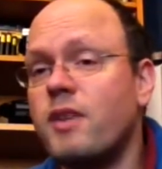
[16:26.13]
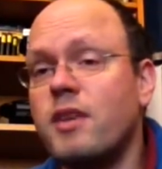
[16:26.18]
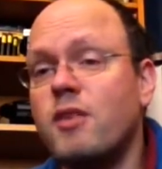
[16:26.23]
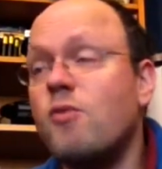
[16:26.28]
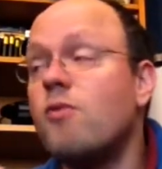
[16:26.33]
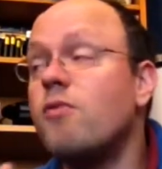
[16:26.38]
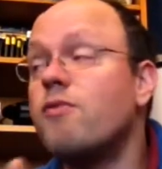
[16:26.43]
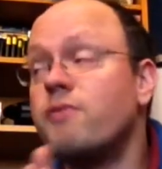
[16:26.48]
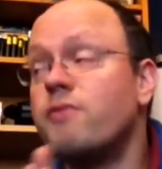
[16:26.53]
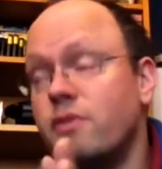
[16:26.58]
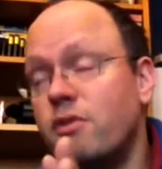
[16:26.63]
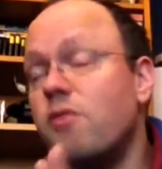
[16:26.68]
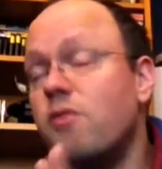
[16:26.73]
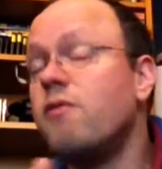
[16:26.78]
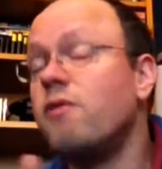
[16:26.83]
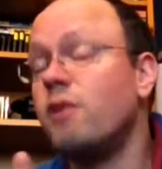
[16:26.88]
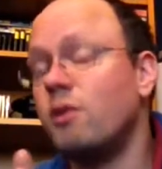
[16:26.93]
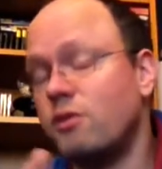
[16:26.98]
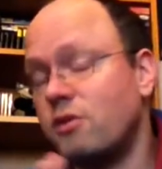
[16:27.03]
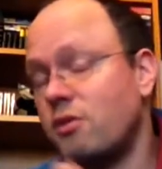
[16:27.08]

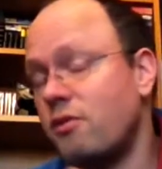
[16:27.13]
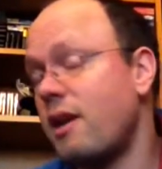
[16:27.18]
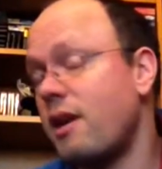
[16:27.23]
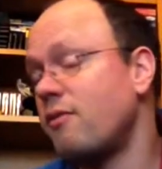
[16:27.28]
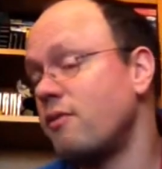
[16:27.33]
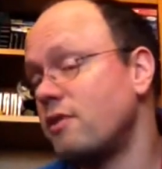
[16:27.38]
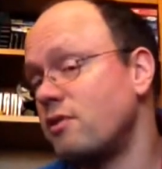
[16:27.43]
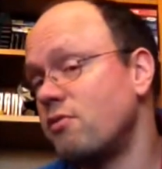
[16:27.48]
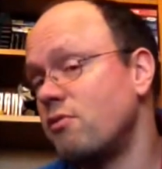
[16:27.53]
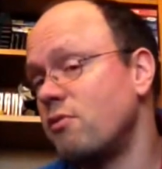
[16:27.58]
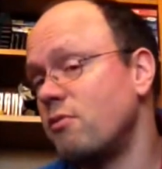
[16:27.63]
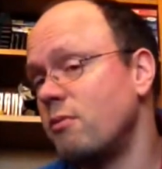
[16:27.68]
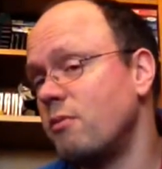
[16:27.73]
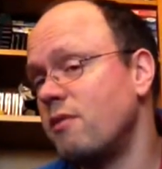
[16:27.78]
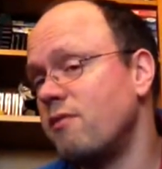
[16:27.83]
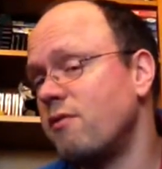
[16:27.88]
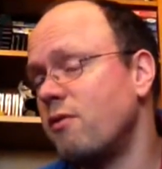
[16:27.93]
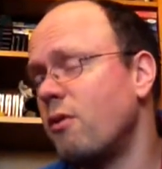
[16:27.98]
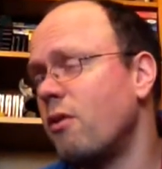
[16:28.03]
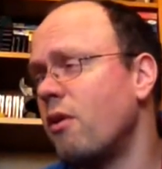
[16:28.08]
you've looked around this room
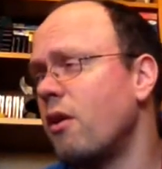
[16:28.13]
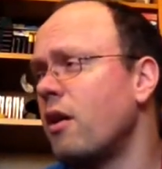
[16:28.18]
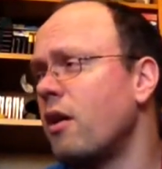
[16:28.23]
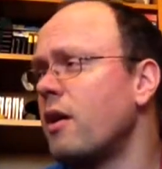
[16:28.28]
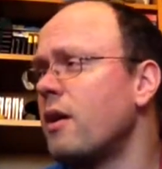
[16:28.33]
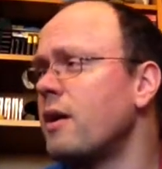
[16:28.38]
before,